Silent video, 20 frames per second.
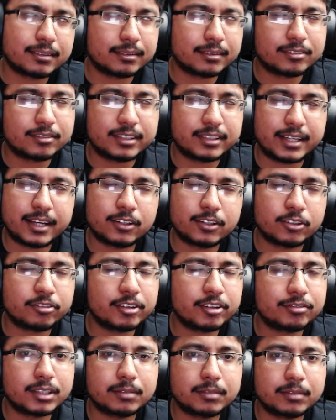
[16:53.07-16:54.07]
10 to
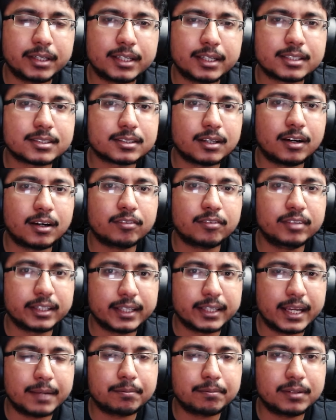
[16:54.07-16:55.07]
15 minutes of the
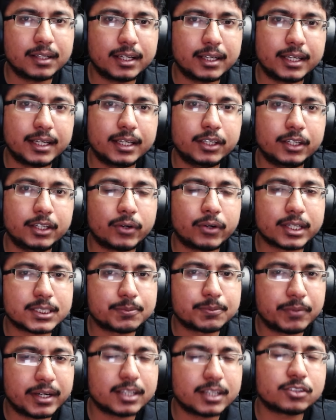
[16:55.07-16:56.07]
gameplay, your
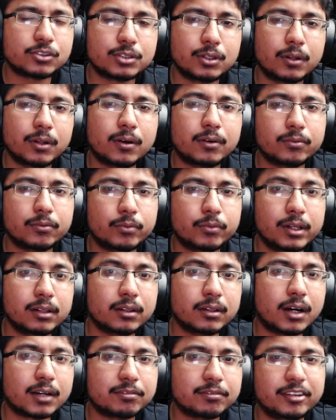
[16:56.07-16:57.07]
experience will
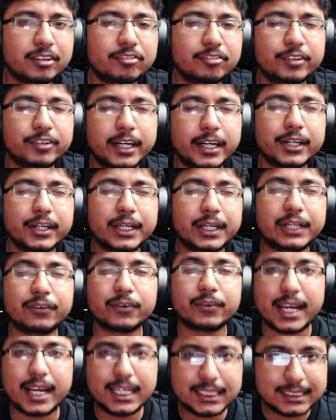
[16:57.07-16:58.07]
not be very
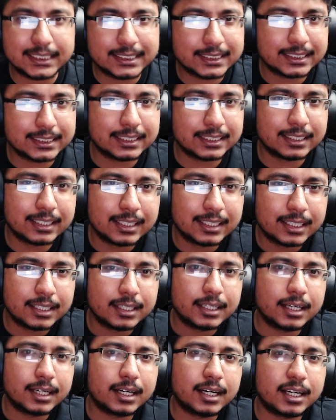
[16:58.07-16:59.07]
great.
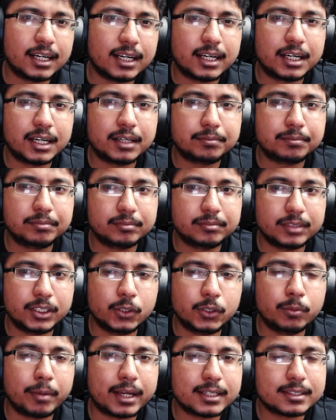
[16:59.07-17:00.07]

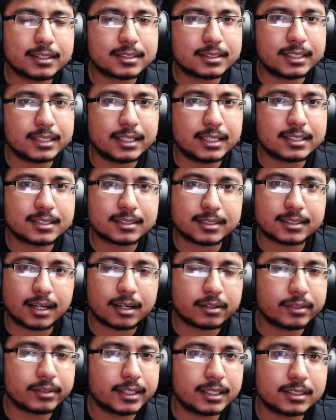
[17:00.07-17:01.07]
You might see
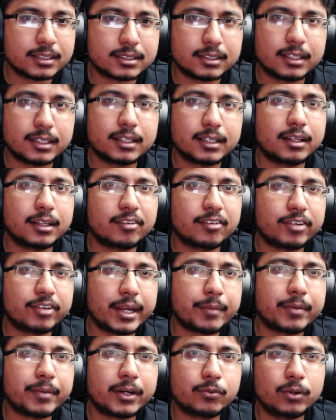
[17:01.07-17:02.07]
stutterings. The
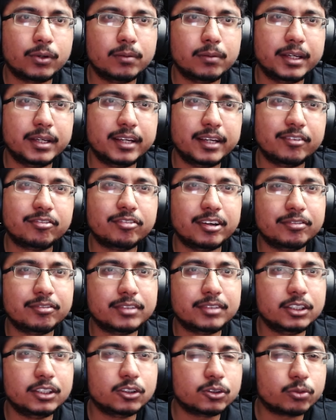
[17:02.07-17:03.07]
frame rate will be
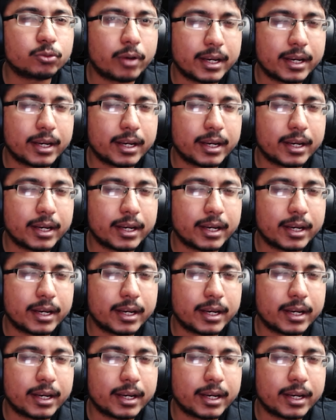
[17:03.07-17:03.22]
15 to 20